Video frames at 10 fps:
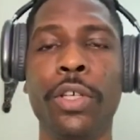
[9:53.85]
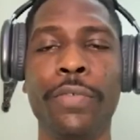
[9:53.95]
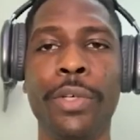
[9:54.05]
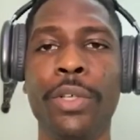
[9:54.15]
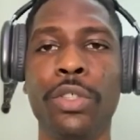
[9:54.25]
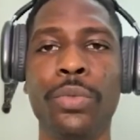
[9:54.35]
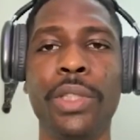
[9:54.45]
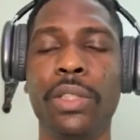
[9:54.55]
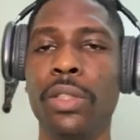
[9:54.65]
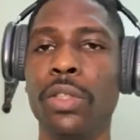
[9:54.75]
various
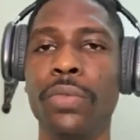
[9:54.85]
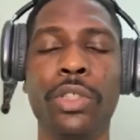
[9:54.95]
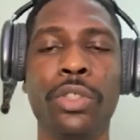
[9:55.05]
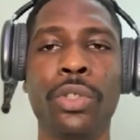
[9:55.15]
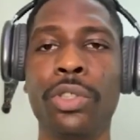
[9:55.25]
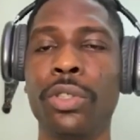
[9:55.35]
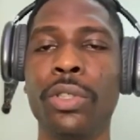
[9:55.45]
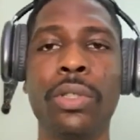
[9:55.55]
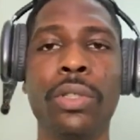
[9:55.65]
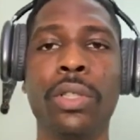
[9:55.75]
risks of destruction.